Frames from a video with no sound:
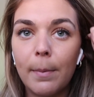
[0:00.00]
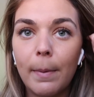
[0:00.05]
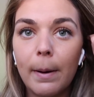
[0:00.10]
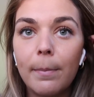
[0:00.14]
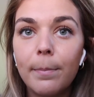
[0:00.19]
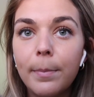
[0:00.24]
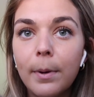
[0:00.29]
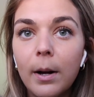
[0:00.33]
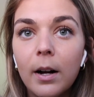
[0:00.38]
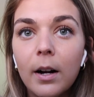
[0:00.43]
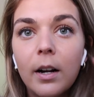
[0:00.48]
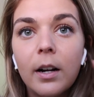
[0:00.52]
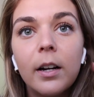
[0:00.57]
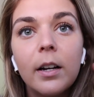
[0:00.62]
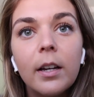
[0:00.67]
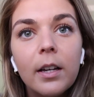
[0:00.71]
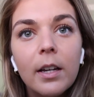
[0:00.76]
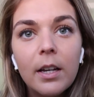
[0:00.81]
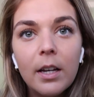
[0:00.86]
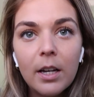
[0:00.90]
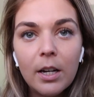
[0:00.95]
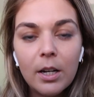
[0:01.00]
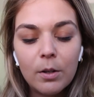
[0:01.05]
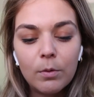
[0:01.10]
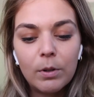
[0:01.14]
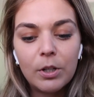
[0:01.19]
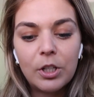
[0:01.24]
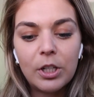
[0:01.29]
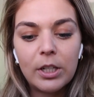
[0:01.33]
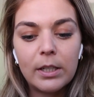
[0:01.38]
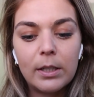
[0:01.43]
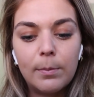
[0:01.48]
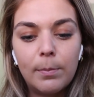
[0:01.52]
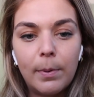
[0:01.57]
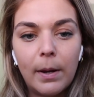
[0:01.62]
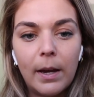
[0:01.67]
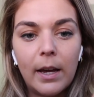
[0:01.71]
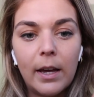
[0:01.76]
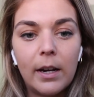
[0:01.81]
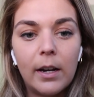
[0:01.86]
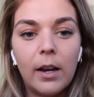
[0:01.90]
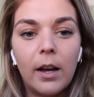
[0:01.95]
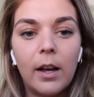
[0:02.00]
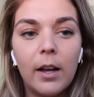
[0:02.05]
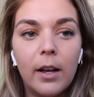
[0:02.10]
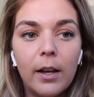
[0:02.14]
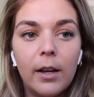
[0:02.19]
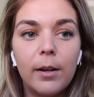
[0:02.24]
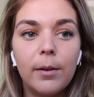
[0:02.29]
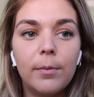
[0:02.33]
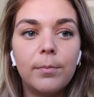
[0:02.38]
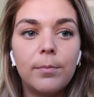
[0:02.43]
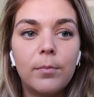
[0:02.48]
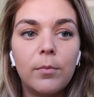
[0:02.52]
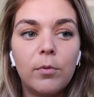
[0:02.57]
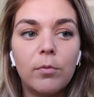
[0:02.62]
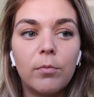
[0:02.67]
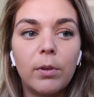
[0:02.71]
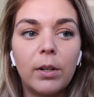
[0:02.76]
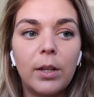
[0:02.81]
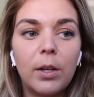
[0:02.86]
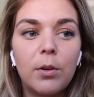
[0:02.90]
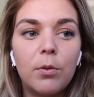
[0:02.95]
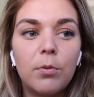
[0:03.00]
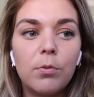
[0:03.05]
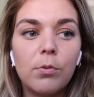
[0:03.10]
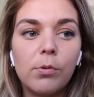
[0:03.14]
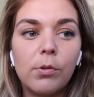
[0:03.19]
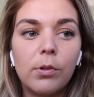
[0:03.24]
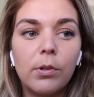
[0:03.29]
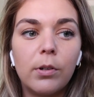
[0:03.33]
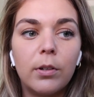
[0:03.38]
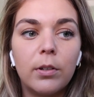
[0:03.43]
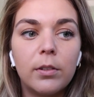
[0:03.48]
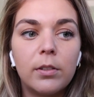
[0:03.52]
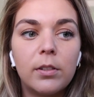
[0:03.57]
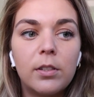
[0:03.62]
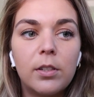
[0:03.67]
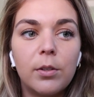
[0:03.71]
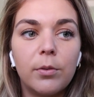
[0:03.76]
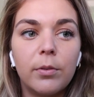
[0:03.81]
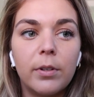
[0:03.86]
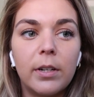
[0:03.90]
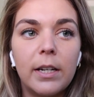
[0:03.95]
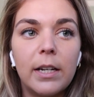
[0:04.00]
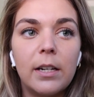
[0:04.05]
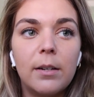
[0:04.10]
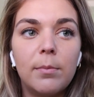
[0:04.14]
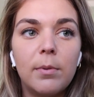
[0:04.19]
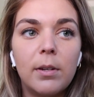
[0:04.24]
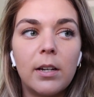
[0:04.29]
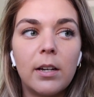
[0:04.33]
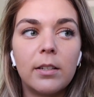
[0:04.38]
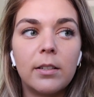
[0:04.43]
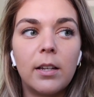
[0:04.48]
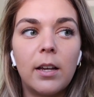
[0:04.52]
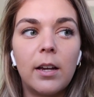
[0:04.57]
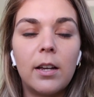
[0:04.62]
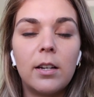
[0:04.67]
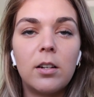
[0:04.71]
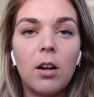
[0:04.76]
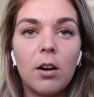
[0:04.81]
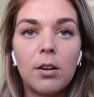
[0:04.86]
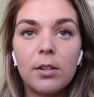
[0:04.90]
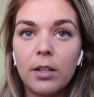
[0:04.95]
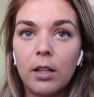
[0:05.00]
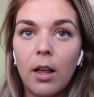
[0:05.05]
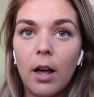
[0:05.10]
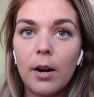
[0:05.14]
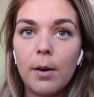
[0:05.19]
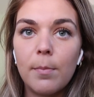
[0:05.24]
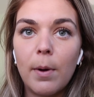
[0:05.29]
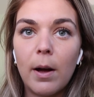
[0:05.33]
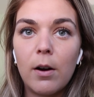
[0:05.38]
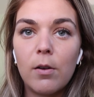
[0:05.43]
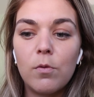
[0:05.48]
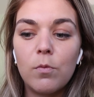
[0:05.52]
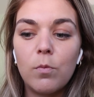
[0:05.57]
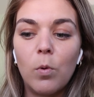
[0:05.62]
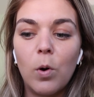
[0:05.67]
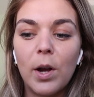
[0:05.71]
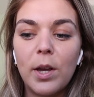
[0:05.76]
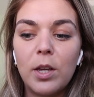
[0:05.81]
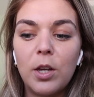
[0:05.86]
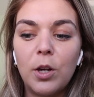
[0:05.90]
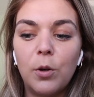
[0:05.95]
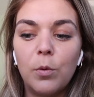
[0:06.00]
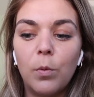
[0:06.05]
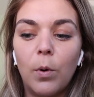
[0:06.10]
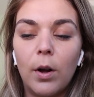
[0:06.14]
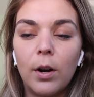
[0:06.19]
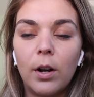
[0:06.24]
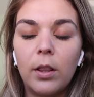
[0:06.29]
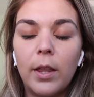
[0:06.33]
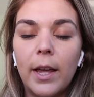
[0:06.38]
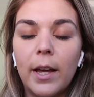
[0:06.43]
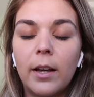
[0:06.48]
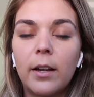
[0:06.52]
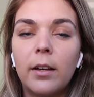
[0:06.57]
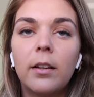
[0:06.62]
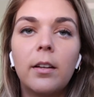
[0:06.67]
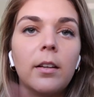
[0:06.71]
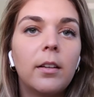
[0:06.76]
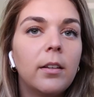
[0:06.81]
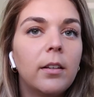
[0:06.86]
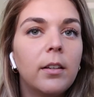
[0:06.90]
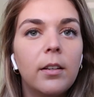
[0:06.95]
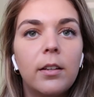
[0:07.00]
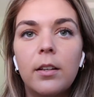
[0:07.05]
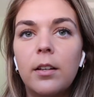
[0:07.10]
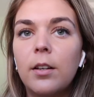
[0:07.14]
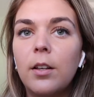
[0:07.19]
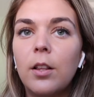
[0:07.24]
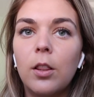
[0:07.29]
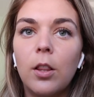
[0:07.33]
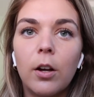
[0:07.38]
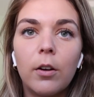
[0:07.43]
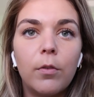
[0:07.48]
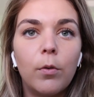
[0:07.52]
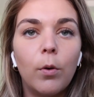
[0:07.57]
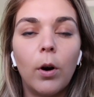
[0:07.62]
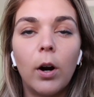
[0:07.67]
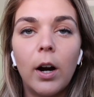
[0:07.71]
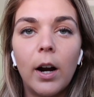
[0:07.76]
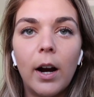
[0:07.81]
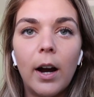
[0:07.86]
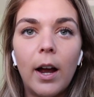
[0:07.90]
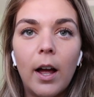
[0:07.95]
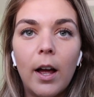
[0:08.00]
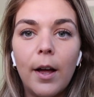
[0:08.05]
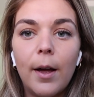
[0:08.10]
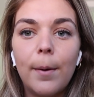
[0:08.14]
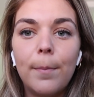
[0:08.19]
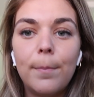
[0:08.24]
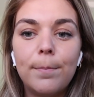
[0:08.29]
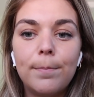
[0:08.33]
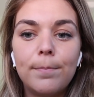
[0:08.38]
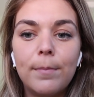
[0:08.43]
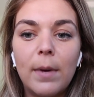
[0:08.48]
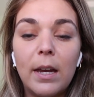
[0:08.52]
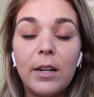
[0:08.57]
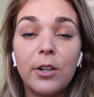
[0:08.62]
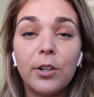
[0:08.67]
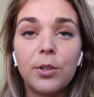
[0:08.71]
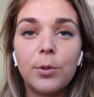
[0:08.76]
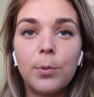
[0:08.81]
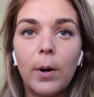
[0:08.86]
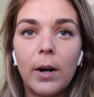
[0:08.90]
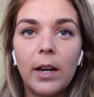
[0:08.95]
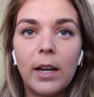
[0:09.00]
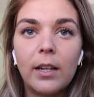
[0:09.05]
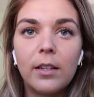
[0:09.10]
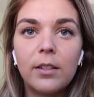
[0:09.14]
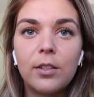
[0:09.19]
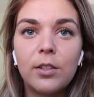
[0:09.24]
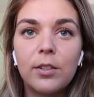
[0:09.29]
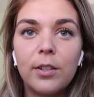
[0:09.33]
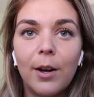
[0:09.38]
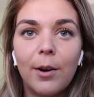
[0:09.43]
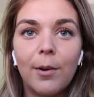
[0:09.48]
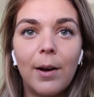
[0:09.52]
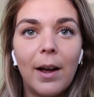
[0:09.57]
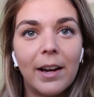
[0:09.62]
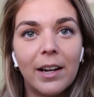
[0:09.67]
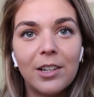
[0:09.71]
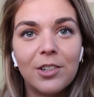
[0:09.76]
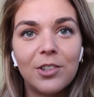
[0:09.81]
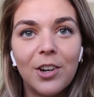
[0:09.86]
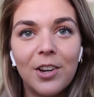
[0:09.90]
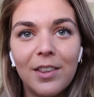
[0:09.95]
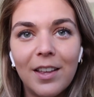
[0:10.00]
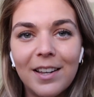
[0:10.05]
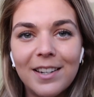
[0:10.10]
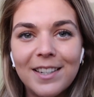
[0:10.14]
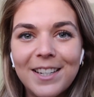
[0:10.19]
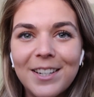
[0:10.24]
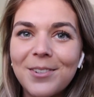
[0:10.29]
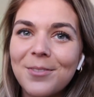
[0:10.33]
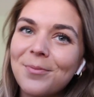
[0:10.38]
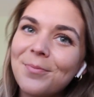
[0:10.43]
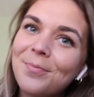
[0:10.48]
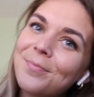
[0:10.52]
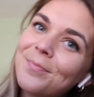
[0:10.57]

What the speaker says: of my book, which has been really cool to read because it talks a lot about what you want to like look for in your 20s, so I can show you that too.